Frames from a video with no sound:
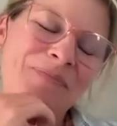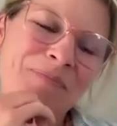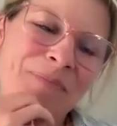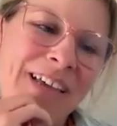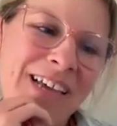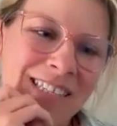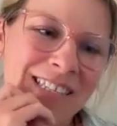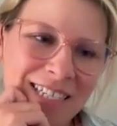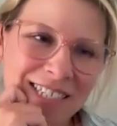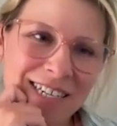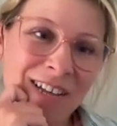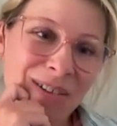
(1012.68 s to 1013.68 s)
because
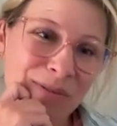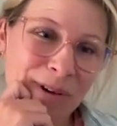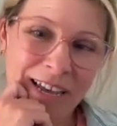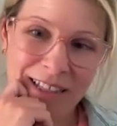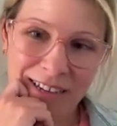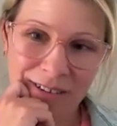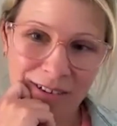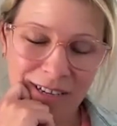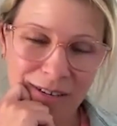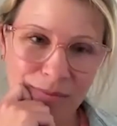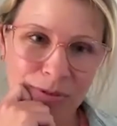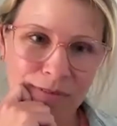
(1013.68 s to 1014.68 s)
that's another way that you
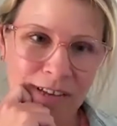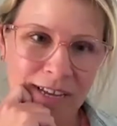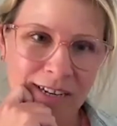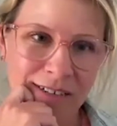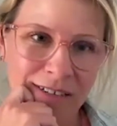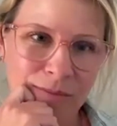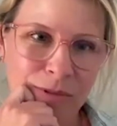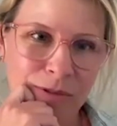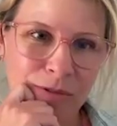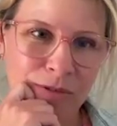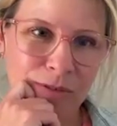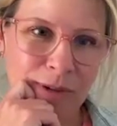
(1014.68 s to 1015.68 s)
can prevent
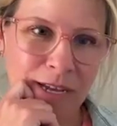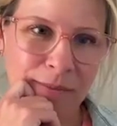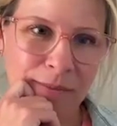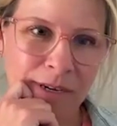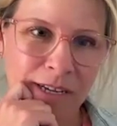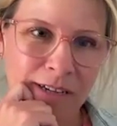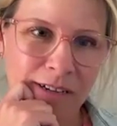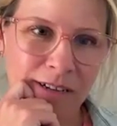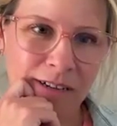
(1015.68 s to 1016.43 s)
abuse from happening.